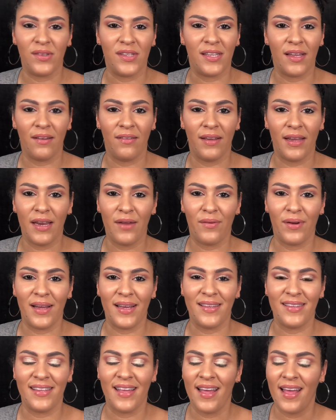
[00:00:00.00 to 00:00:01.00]
So
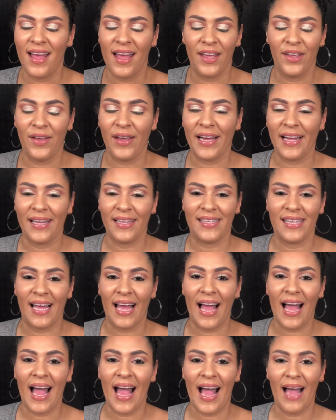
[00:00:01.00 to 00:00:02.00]
anyways, you guys,
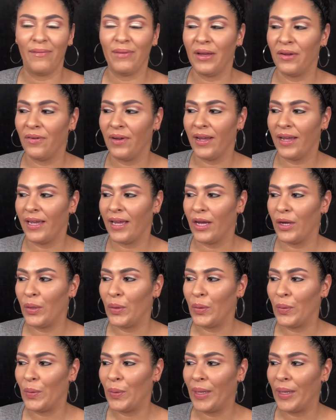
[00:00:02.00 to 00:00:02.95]
I'm getting ready to go.